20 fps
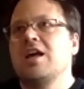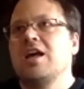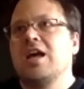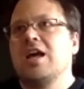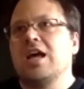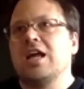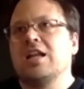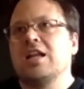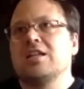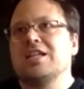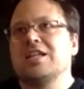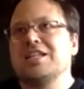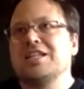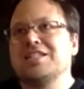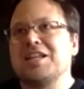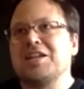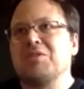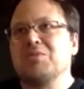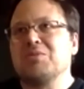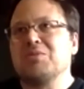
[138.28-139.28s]
And he
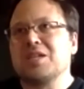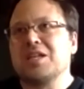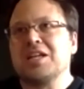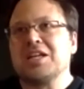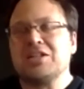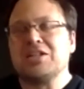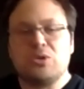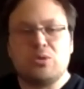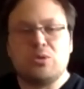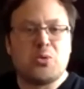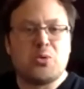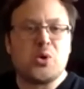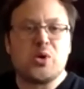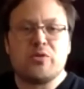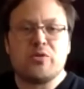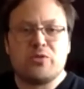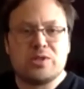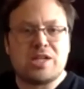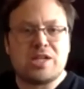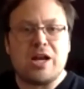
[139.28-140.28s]
said he was getting a little bored
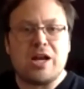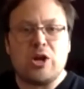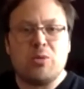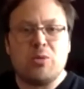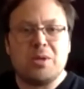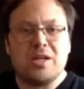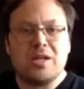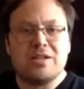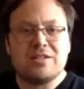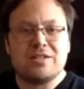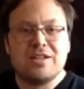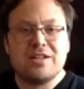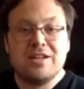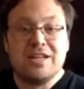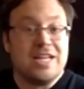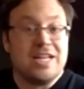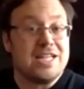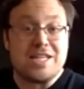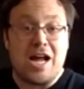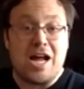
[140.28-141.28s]
of retirement.
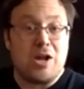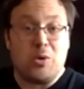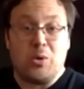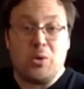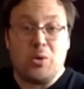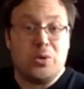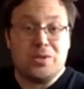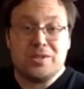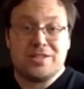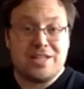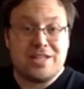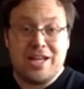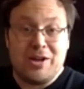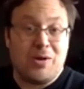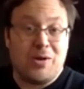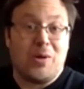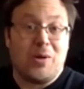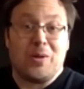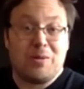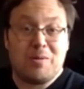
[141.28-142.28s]
He's not old at
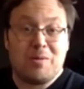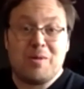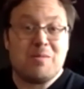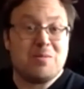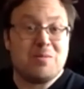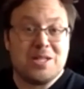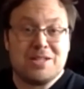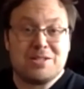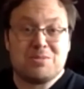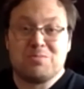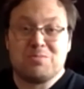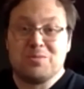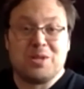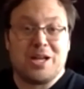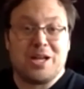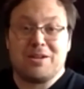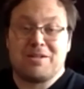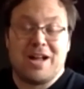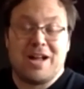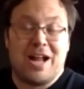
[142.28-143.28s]
all. I mean, he's
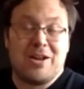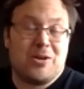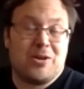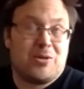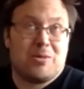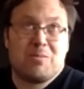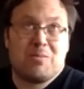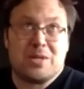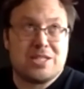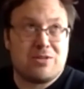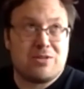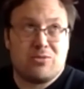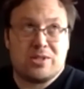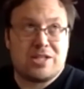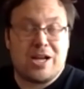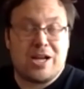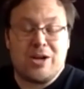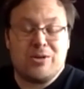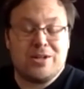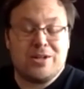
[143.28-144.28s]
like, I don't know, he must have
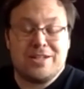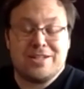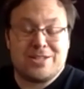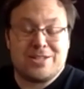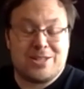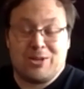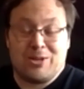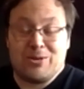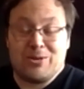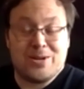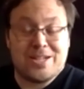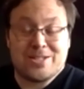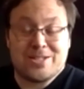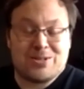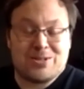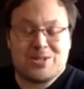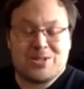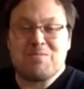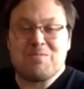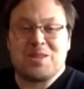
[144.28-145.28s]
retired in his 30s
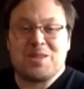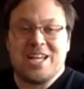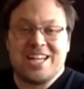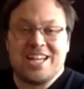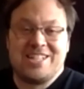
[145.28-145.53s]
or something.